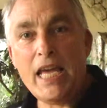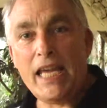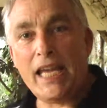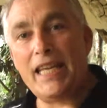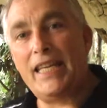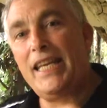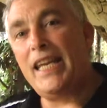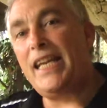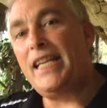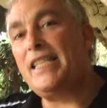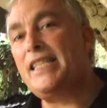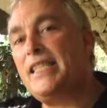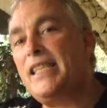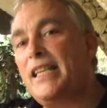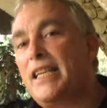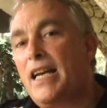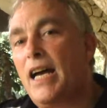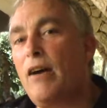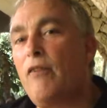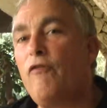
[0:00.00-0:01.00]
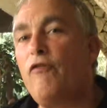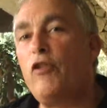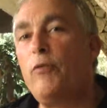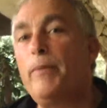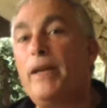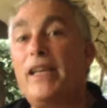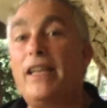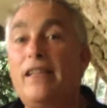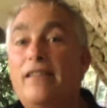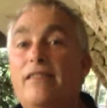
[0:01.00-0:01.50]
It needs to come
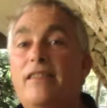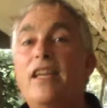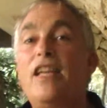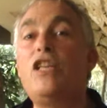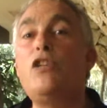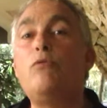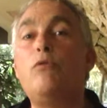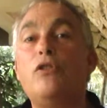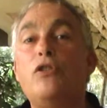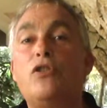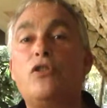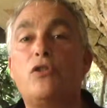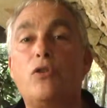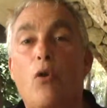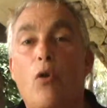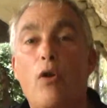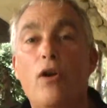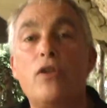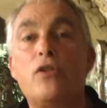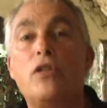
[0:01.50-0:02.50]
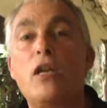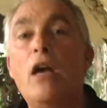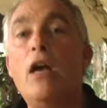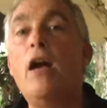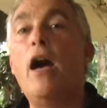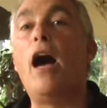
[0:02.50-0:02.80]
from a continual source